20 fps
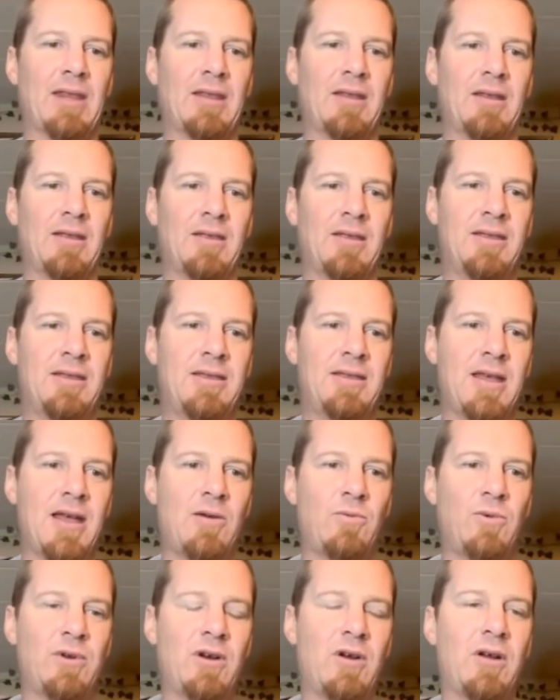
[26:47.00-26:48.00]
that
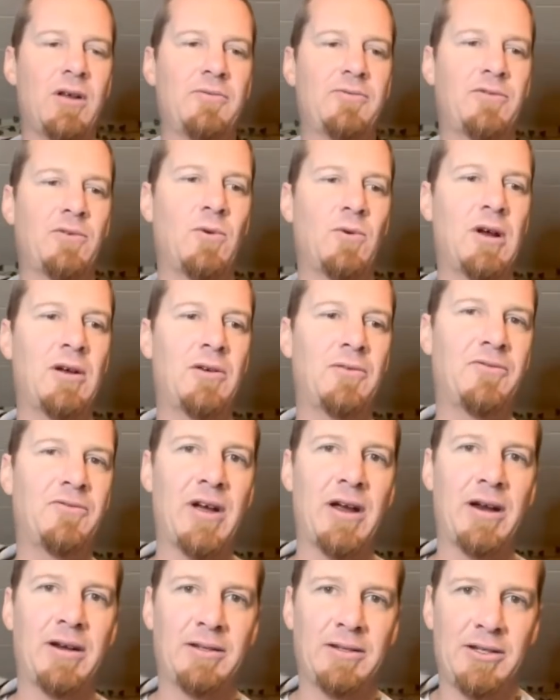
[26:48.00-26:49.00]
went on for a while.
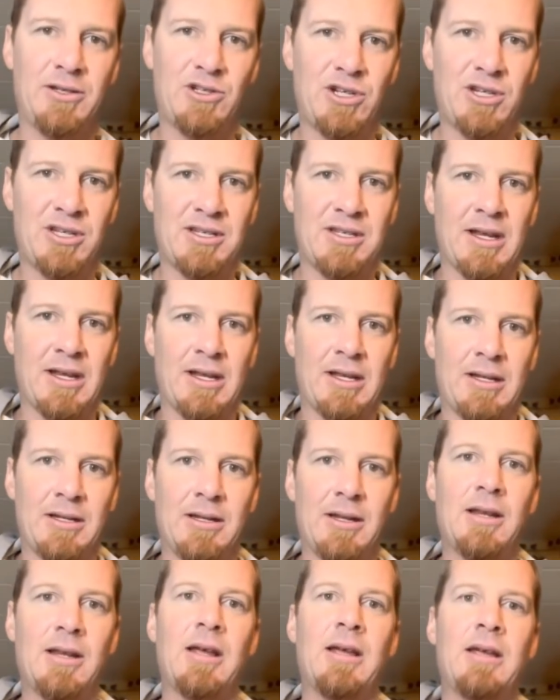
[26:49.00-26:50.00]
Finally, she said,
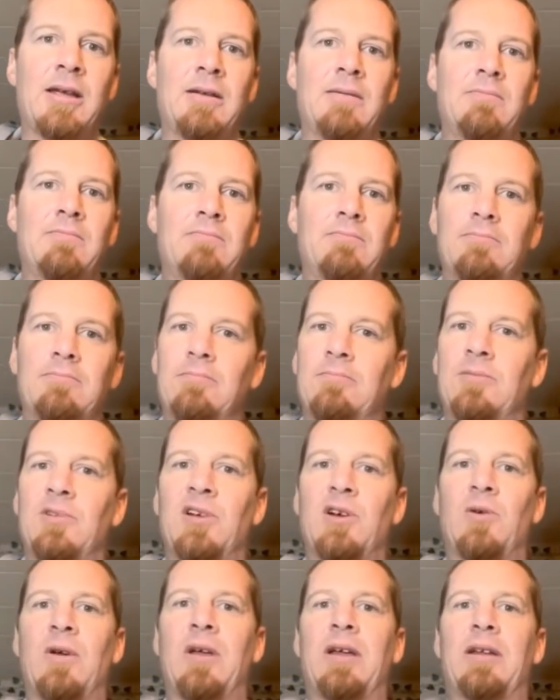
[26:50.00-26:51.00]
hey,
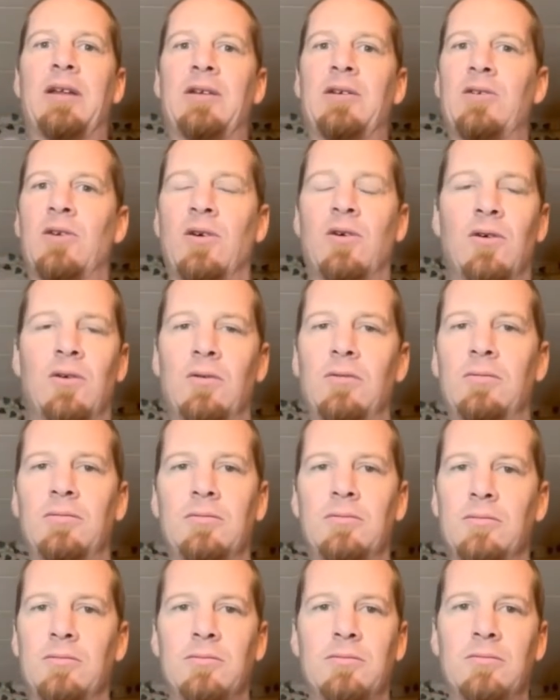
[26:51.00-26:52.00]
go ahead and call.
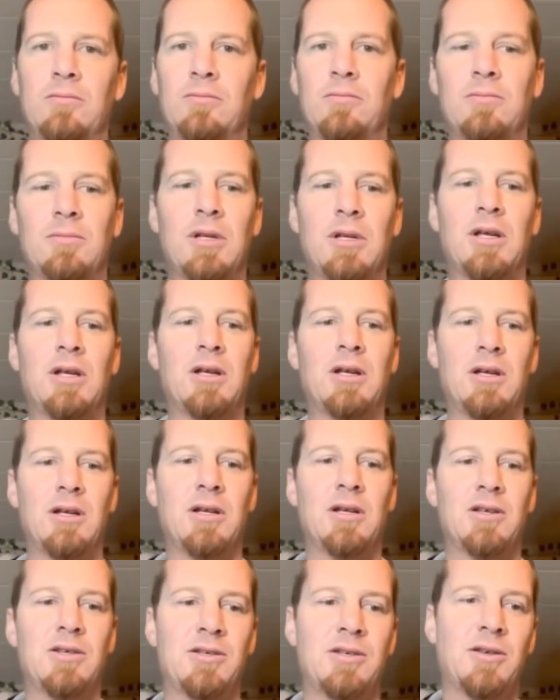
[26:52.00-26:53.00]

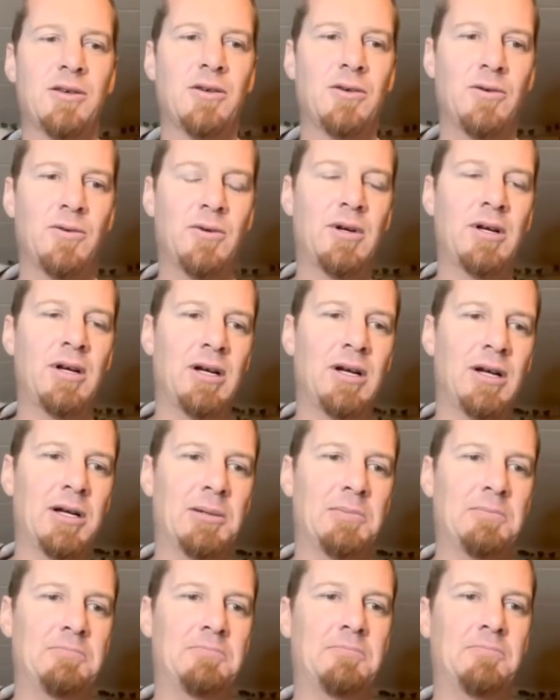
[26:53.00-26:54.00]
So